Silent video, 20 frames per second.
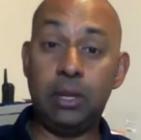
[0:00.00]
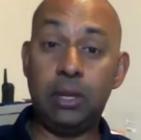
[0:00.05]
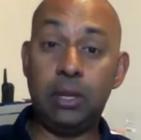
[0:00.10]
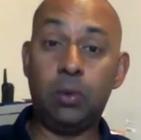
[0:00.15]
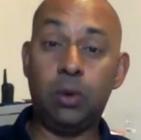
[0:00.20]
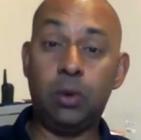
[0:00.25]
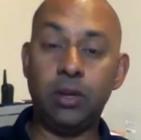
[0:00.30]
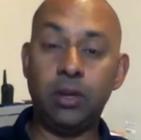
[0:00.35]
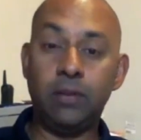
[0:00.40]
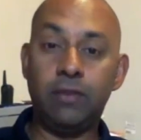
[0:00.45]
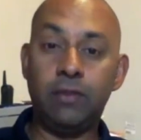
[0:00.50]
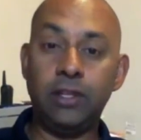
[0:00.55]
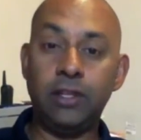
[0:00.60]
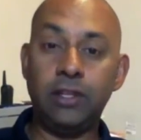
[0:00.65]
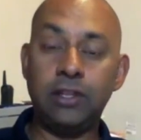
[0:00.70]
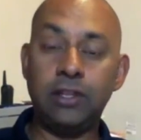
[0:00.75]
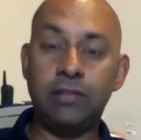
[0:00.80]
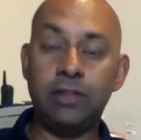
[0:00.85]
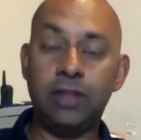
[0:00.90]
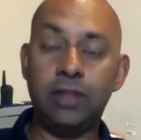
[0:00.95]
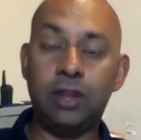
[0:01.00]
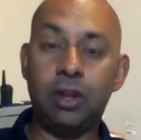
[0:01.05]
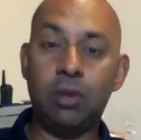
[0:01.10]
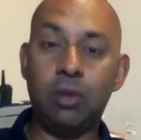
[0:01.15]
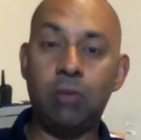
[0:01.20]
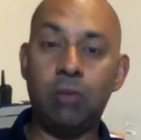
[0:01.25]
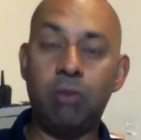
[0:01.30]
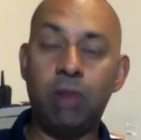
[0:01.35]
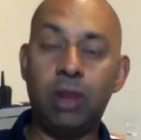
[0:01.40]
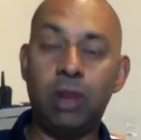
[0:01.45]
be quite defensive for the
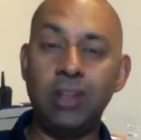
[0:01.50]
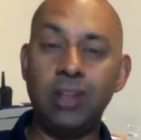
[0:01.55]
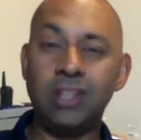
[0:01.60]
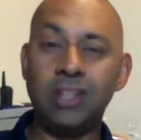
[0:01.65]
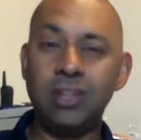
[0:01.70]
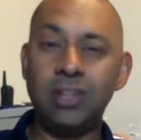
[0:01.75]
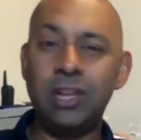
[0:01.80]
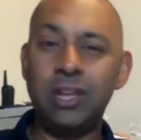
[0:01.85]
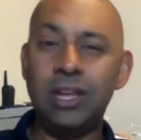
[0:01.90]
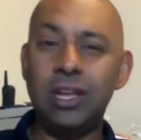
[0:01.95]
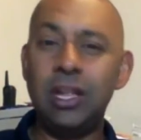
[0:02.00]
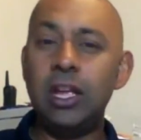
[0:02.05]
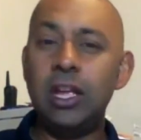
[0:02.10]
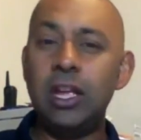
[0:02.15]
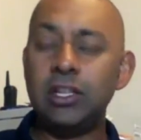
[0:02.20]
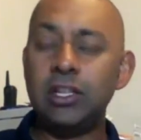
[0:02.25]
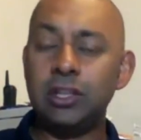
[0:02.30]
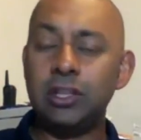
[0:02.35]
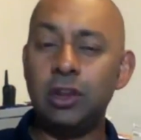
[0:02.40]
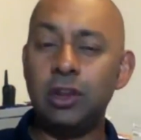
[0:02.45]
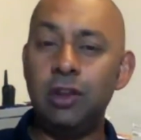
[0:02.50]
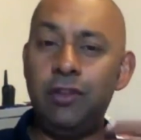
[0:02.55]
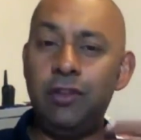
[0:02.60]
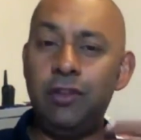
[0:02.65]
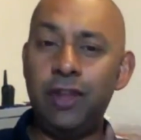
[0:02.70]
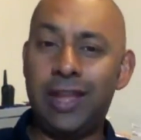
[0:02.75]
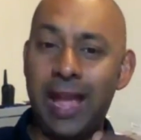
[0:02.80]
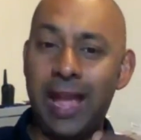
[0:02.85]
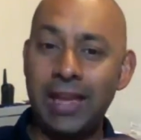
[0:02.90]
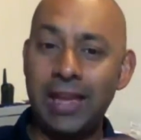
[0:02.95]
whole rally. So yeah, so if you
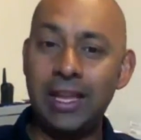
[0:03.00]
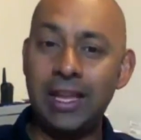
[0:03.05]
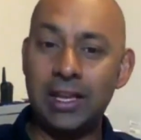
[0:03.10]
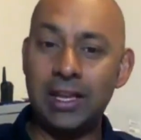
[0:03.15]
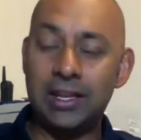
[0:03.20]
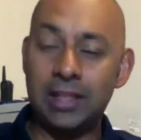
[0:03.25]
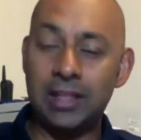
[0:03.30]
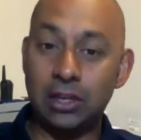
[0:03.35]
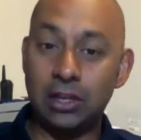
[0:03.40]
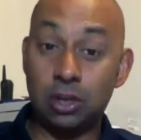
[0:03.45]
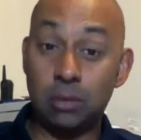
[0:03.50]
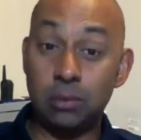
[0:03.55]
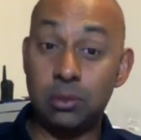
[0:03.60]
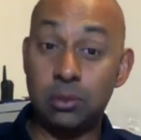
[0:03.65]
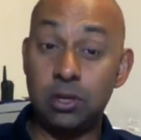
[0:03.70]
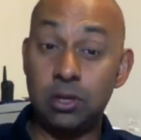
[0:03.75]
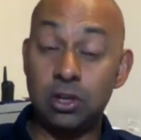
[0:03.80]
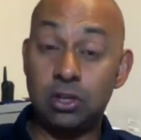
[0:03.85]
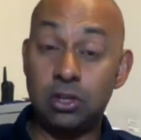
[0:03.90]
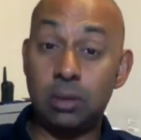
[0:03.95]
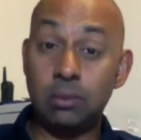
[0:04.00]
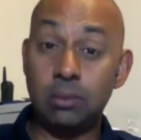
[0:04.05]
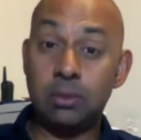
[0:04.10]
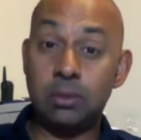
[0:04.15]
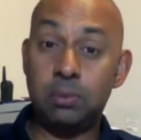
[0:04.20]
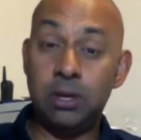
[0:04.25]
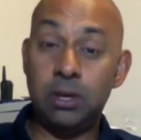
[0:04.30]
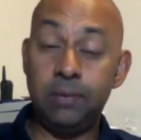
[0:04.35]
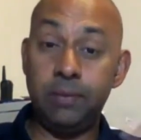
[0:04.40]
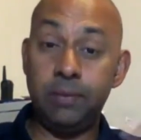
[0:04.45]
can get to that topspin to
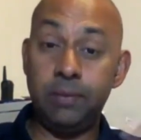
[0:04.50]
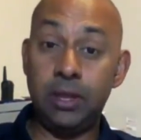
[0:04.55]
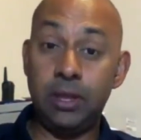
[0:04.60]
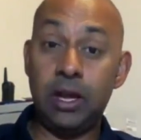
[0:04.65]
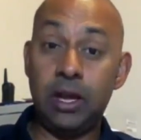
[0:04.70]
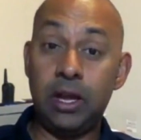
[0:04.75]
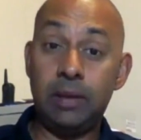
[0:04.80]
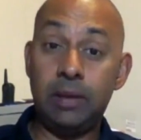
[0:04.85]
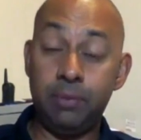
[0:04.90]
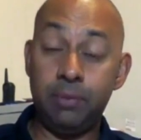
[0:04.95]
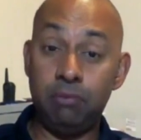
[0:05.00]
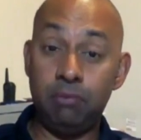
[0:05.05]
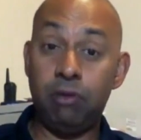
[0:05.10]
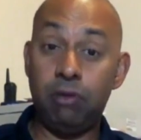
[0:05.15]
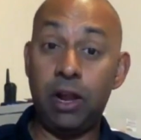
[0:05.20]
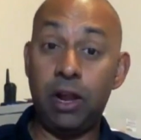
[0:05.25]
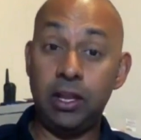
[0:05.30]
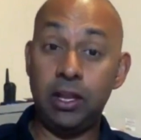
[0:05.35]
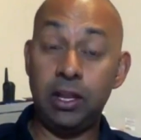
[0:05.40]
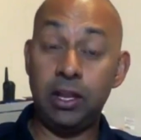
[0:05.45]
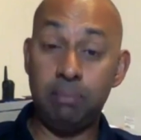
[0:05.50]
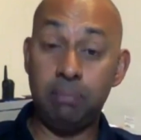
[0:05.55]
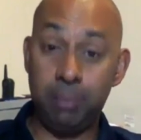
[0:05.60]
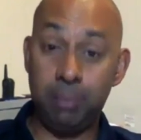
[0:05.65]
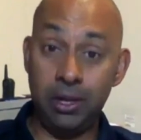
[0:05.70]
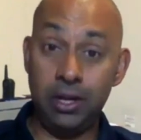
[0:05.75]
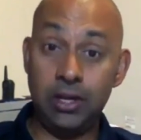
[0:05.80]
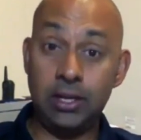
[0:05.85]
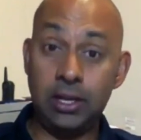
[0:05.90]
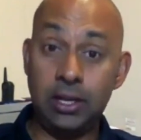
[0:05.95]
topspin rally
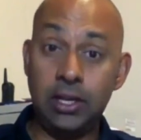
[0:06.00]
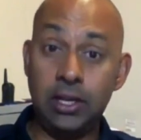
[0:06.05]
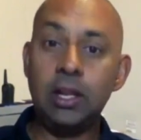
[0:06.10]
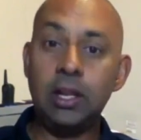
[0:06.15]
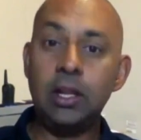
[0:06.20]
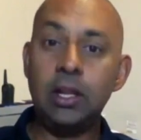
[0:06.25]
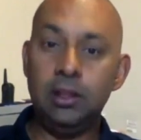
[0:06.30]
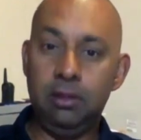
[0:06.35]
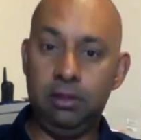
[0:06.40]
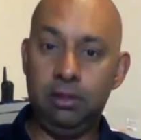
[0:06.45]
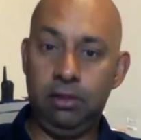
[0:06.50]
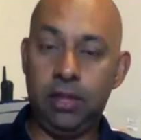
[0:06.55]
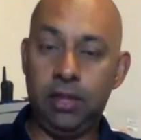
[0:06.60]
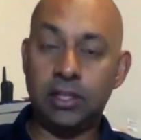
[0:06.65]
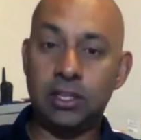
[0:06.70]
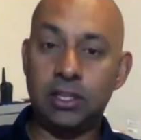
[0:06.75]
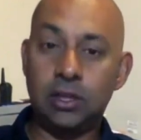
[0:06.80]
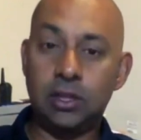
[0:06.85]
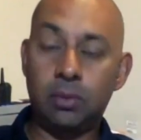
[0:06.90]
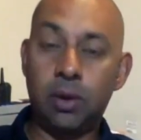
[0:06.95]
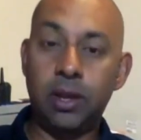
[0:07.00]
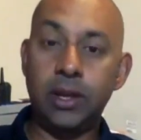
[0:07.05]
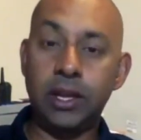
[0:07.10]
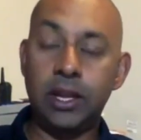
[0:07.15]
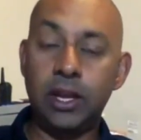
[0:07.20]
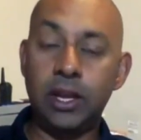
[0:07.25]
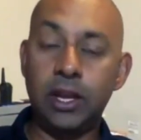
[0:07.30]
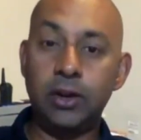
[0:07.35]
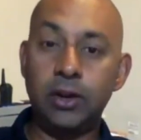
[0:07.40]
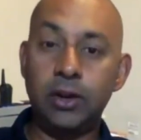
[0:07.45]
ability, that's the
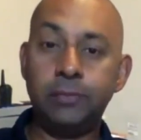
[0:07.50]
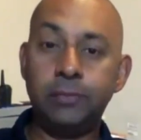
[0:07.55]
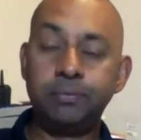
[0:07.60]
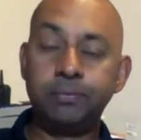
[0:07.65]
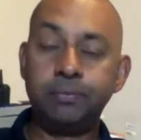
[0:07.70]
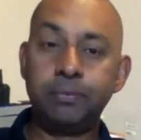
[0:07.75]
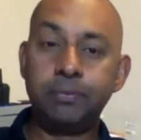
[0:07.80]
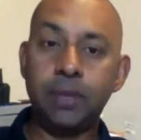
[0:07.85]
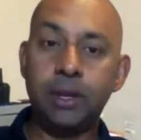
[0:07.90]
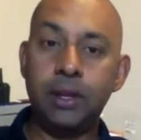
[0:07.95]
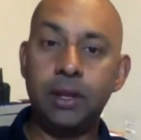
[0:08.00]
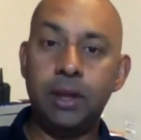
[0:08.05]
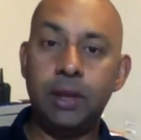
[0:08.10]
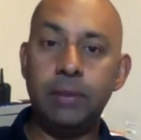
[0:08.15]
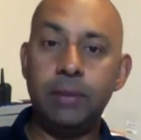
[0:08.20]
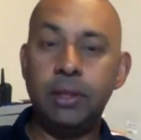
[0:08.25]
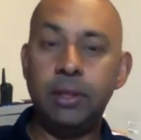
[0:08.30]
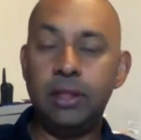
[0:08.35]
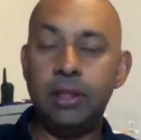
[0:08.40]
way to go. I mean,